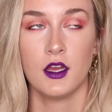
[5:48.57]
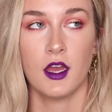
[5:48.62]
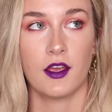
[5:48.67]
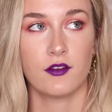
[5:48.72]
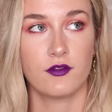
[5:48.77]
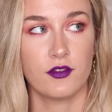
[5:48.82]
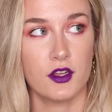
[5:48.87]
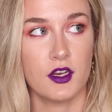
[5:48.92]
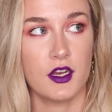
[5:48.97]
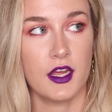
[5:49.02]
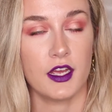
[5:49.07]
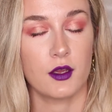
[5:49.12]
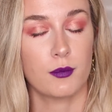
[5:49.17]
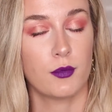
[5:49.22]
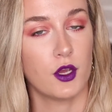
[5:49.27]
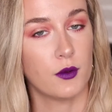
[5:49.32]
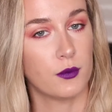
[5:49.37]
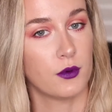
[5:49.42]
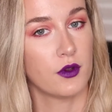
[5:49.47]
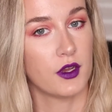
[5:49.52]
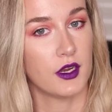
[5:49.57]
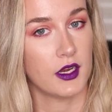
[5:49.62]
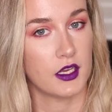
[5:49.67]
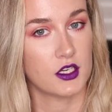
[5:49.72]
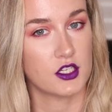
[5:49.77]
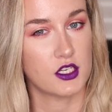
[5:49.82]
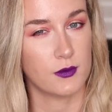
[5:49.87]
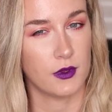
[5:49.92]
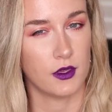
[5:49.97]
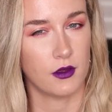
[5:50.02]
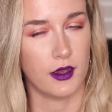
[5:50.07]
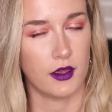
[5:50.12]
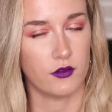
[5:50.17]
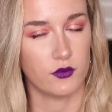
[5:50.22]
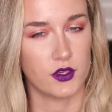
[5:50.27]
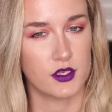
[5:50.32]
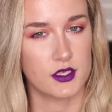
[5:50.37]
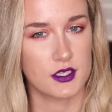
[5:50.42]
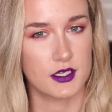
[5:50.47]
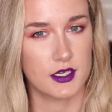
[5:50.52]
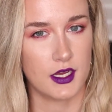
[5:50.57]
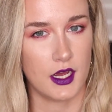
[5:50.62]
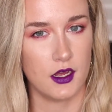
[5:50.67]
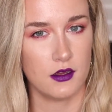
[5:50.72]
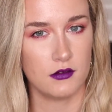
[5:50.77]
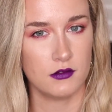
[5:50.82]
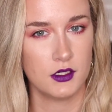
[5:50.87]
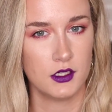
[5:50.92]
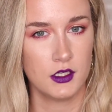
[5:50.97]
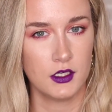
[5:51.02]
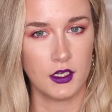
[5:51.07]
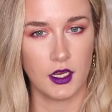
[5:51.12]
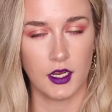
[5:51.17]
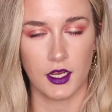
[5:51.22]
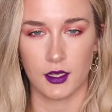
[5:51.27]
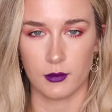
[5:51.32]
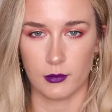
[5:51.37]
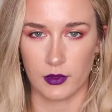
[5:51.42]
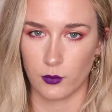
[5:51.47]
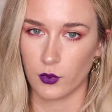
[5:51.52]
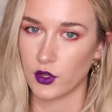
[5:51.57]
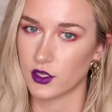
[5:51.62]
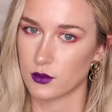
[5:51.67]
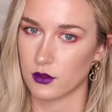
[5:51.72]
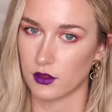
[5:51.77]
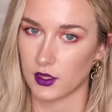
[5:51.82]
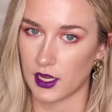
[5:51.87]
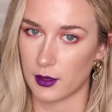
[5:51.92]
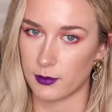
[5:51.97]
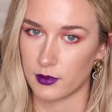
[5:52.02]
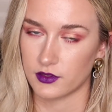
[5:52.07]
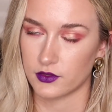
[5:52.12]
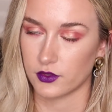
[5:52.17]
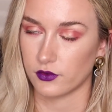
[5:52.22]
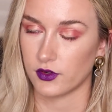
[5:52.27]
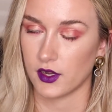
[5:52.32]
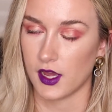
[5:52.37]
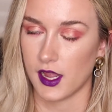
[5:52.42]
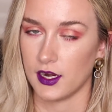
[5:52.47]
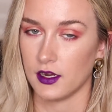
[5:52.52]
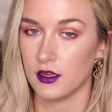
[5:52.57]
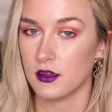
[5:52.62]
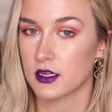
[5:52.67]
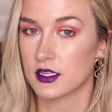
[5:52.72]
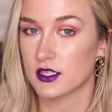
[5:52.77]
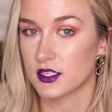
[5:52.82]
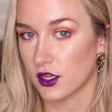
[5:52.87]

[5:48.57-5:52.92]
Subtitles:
I feel like purple can actually be quite versatile and works with a couple of different eye looks.